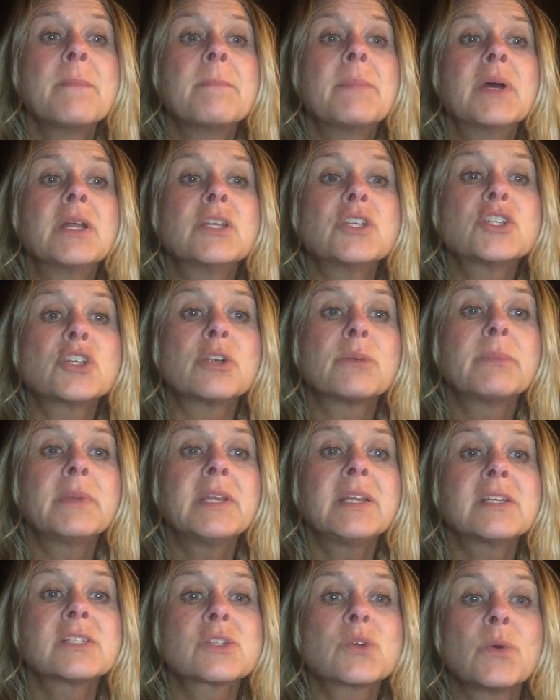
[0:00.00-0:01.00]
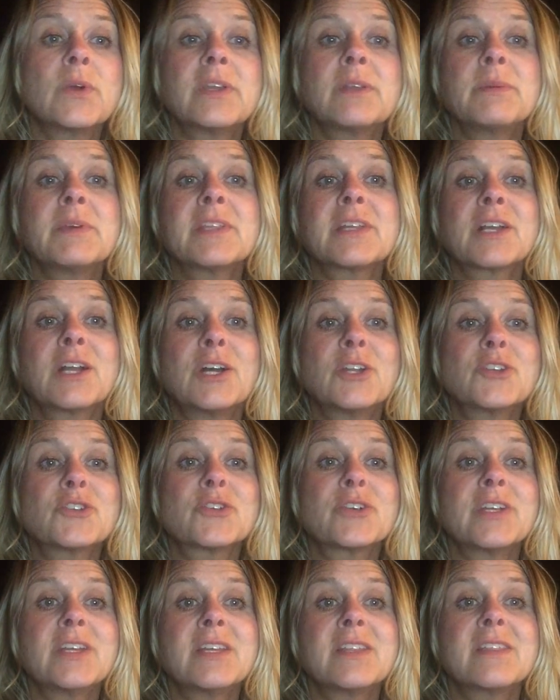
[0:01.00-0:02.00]
But Germany is going to be the
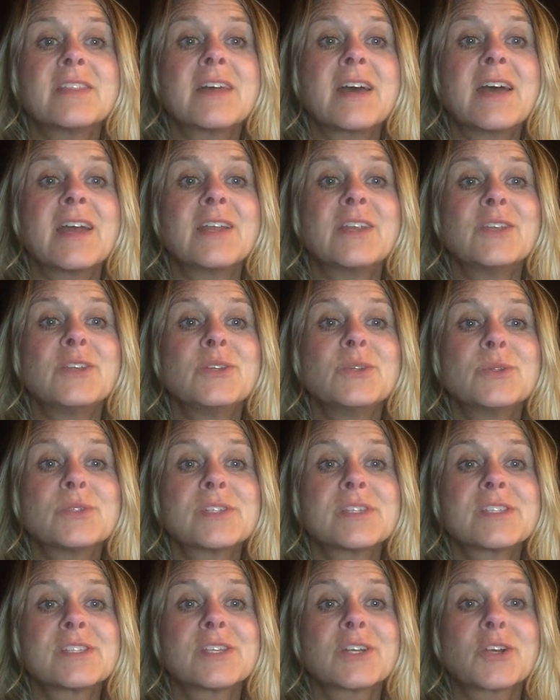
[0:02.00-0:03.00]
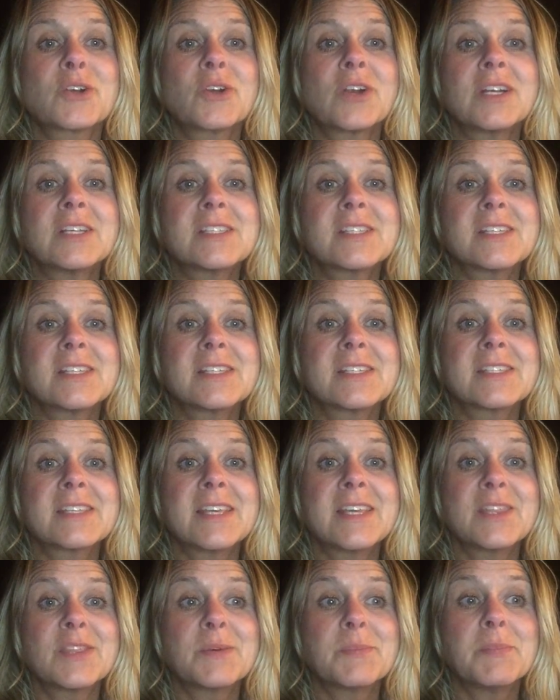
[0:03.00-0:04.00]
country that uses the crisis
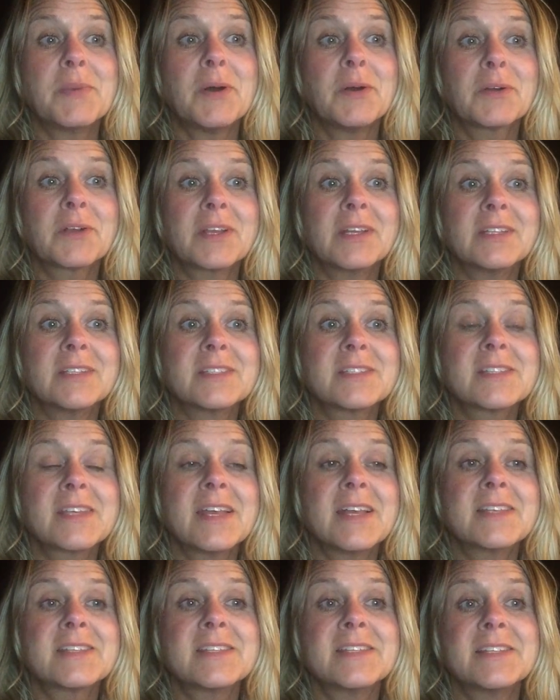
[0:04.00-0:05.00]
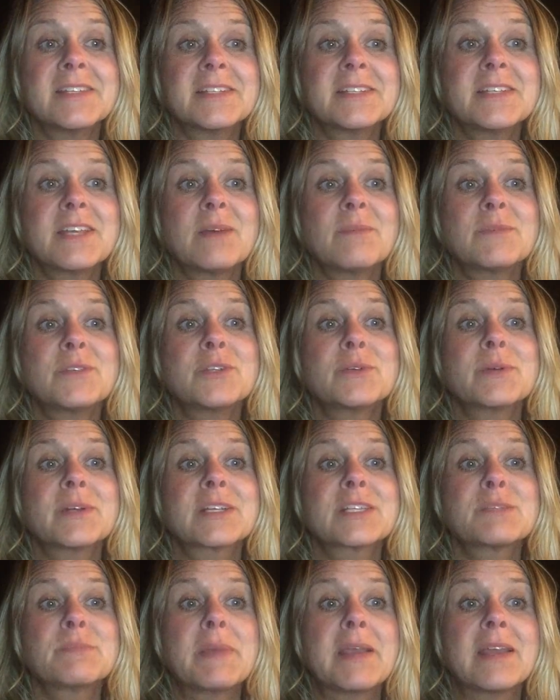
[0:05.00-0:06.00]
in the Balkans as an attempt to
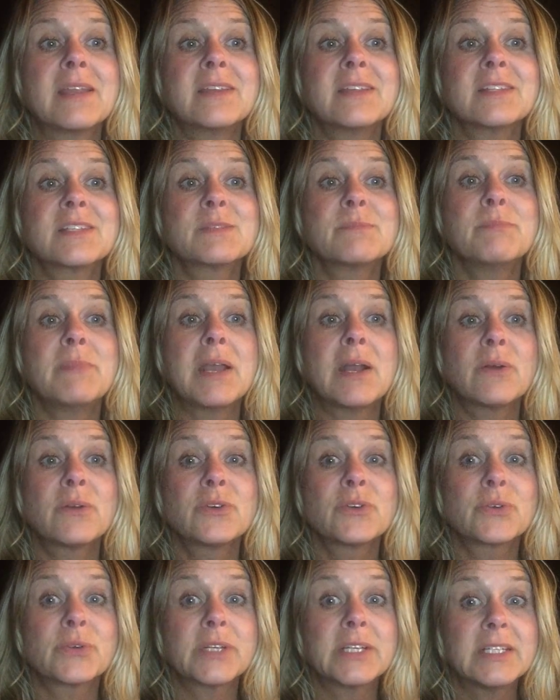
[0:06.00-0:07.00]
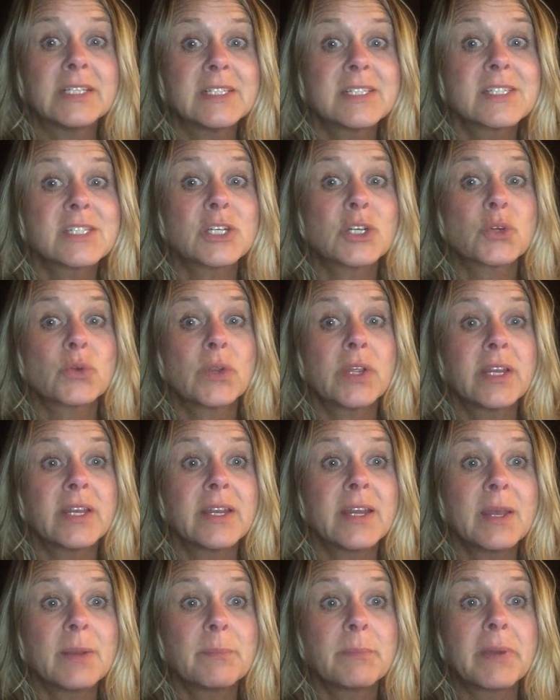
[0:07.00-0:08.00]
expand its boundaries to create
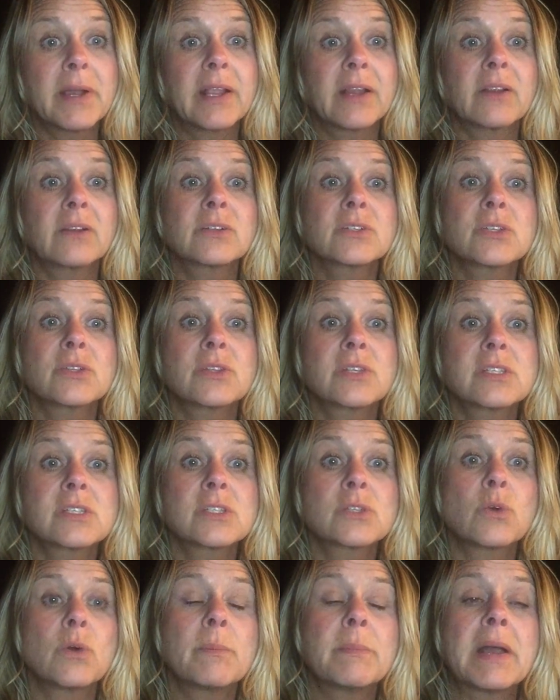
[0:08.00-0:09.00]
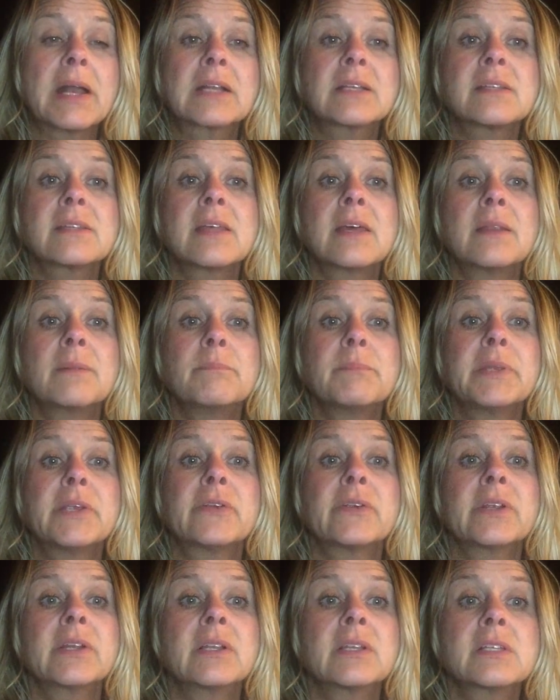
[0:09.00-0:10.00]
an empire. So this is going back to that
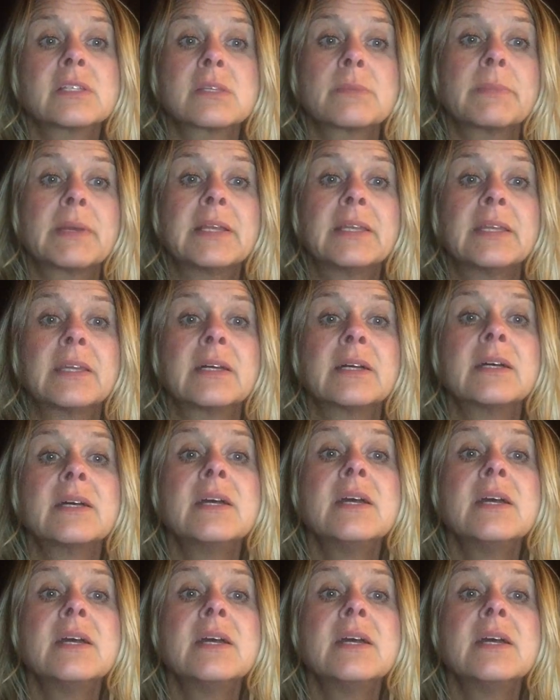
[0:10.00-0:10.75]
imperialism idea.